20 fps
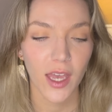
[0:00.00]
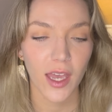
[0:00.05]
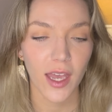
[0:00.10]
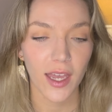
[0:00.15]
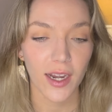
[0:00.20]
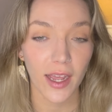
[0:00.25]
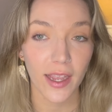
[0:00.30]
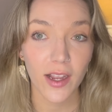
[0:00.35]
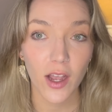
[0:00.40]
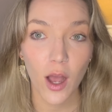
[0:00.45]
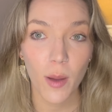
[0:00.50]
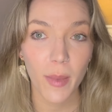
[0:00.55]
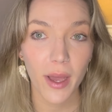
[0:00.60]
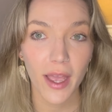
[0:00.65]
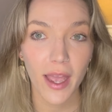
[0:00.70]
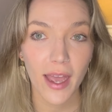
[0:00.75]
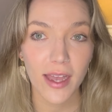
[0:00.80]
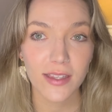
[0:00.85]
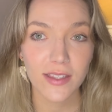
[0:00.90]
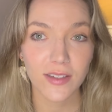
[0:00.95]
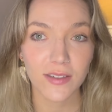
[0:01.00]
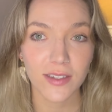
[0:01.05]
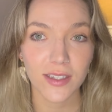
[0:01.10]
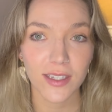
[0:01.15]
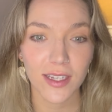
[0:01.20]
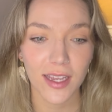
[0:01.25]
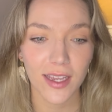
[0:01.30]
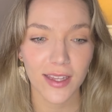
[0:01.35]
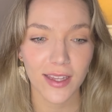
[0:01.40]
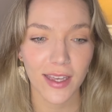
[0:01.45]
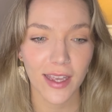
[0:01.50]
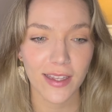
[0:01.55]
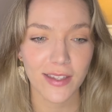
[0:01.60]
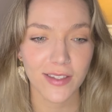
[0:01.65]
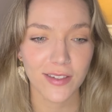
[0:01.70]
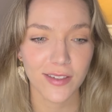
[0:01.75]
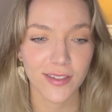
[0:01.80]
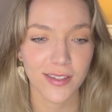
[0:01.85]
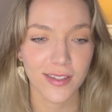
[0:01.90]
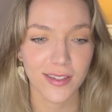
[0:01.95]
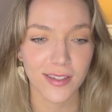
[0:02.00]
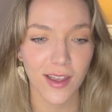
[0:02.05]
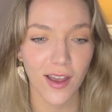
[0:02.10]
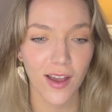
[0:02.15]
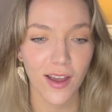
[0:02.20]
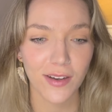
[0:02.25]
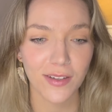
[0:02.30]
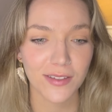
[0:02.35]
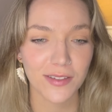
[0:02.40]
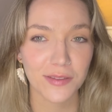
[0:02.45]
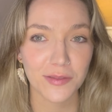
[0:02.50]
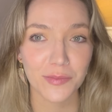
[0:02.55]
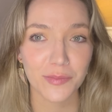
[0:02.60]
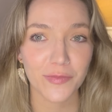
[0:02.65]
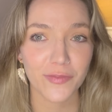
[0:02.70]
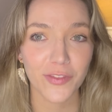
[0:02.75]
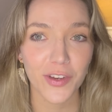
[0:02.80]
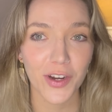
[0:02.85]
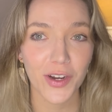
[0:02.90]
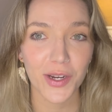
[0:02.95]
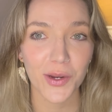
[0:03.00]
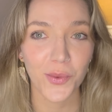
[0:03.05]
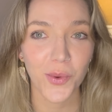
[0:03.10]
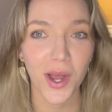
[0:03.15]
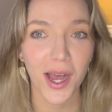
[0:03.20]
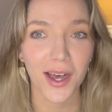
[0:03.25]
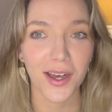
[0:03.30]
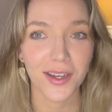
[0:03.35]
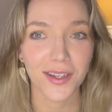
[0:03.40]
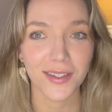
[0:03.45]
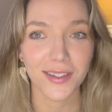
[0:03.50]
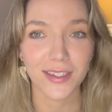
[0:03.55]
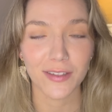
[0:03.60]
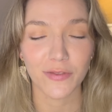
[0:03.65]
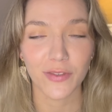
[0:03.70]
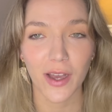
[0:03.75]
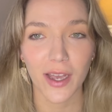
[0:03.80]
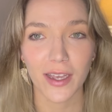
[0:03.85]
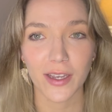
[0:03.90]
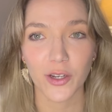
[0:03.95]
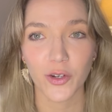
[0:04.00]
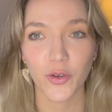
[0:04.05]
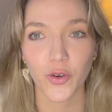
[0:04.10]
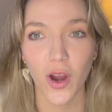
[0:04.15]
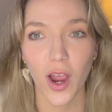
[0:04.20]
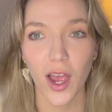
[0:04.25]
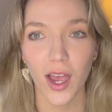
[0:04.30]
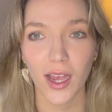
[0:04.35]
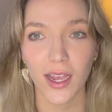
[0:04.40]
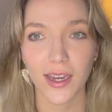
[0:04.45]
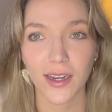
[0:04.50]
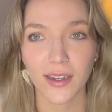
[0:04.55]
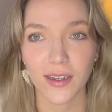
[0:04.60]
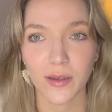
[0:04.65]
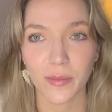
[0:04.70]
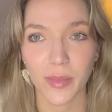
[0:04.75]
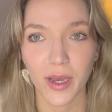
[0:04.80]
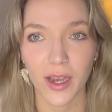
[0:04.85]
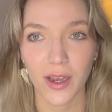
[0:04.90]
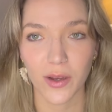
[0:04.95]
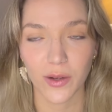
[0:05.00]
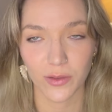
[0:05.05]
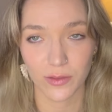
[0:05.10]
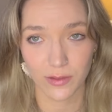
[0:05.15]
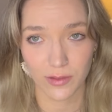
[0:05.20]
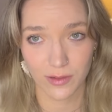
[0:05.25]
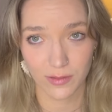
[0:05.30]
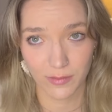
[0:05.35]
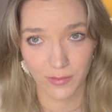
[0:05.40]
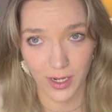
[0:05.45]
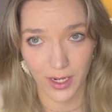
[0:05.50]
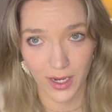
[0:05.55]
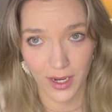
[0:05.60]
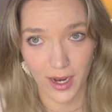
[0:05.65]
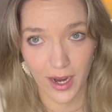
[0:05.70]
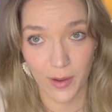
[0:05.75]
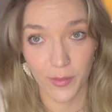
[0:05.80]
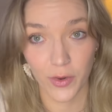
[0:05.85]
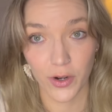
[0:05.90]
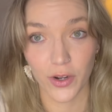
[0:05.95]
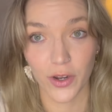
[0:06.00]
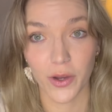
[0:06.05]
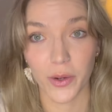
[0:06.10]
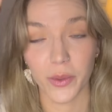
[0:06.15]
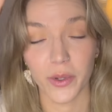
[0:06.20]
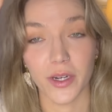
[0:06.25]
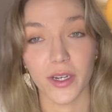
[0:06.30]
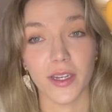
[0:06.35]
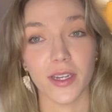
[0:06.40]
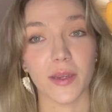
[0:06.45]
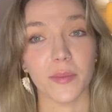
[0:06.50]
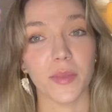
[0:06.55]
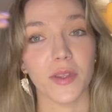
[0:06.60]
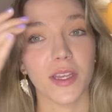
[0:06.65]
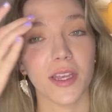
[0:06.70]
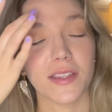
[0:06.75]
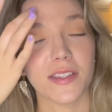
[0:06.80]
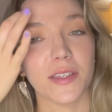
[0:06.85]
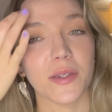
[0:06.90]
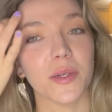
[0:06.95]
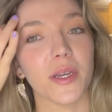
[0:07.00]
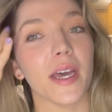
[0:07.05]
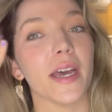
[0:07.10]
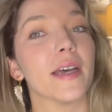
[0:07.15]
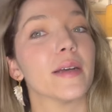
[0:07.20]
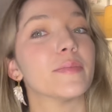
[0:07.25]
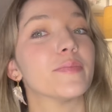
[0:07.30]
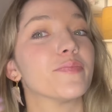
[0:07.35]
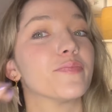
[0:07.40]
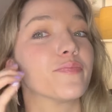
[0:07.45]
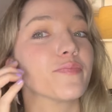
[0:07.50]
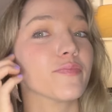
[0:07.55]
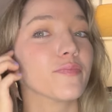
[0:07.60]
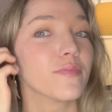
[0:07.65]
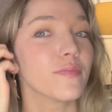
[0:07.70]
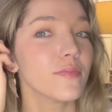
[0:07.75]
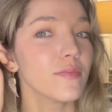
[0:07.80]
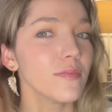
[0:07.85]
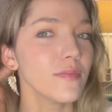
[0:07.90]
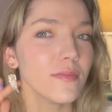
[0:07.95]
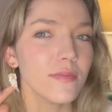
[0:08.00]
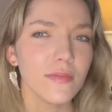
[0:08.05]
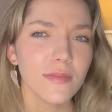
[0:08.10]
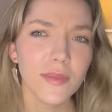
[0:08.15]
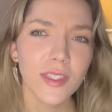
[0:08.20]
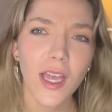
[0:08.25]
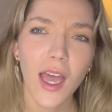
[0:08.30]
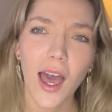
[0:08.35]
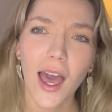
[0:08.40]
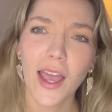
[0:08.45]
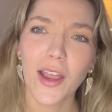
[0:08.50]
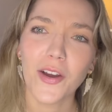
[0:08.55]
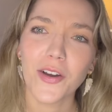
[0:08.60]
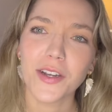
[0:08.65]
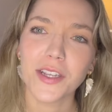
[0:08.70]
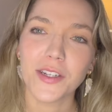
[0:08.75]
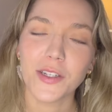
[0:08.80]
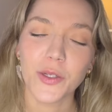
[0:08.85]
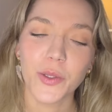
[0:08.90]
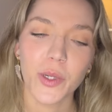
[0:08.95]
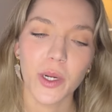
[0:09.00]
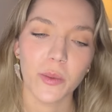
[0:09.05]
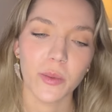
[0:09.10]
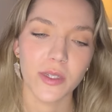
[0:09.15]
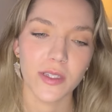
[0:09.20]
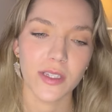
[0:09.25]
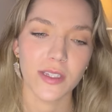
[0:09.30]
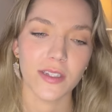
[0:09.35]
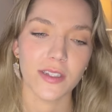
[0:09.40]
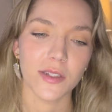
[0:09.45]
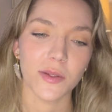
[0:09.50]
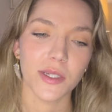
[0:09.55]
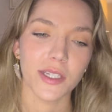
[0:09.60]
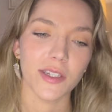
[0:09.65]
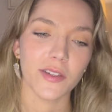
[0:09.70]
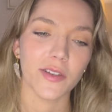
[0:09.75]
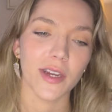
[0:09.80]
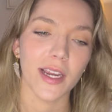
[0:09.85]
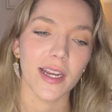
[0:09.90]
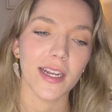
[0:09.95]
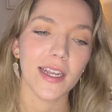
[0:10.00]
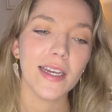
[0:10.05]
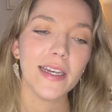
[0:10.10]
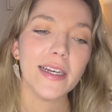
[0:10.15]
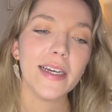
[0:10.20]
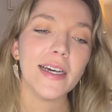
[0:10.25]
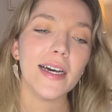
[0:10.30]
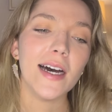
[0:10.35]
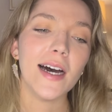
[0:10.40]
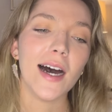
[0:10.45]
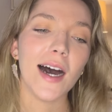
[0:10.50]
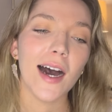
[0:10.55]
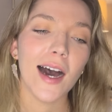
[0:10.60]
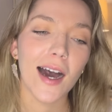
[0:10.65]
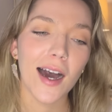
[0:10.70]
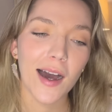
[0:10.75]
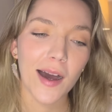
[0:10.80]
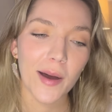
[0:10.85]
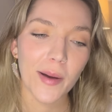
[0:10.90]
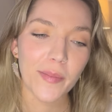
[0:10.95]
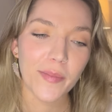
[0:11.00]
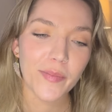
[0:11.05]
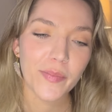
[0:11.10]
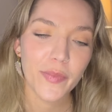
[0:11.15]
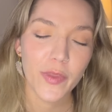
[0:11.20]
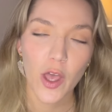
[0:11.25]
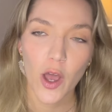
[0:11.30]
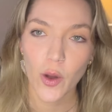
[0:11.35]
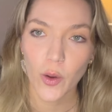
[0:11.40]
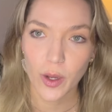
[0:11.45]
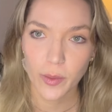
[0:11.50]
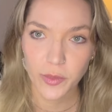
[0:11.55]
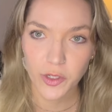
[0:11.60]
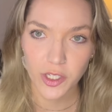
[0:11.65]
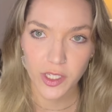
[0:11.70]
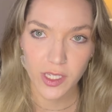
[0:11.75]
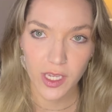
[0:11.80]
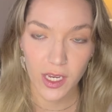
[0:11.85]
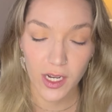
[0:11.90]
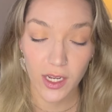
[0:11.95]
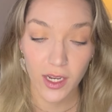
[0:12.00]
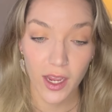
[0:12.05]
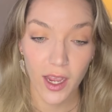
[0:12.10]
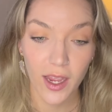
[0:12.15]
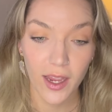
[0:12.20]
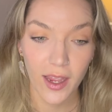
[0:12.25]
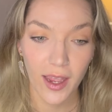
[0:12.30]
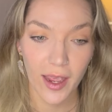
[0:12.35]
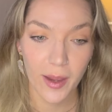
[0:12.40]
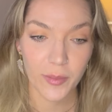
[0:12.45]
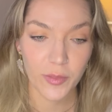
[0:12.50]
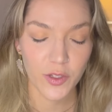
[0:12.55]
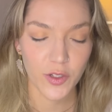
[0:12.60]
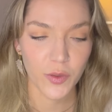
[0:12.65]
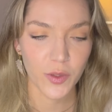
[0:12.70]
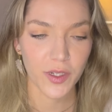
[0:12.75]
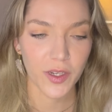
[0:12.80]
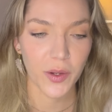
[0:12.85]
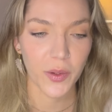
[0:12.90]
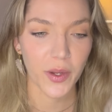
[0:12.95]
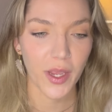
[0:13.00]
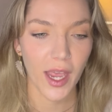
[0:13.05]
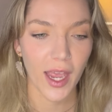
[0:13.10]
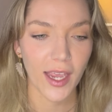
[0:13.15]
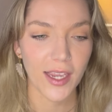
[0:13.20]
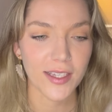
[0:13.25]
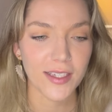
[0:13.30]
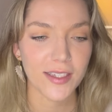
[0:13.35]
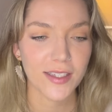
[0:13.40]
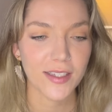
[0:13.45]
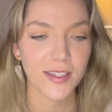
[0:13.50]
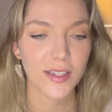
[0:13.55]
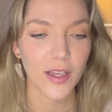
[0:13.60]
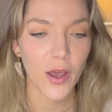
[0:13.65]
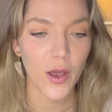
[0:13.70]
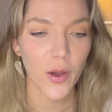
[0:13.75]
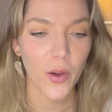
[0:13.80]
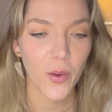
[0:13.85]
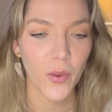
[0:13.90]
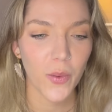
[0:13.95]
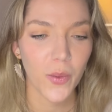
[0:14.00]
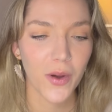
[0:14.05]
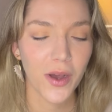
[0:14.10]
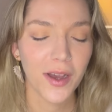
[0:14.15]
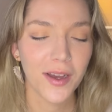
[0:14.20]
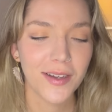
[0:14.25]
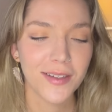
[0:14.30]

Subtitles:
And I got my answer today. The answer is not very well if I cried about my camera not working, but that's okay. I already knew I wasn't doing great. No, I'm just kidding. I am doing okay. So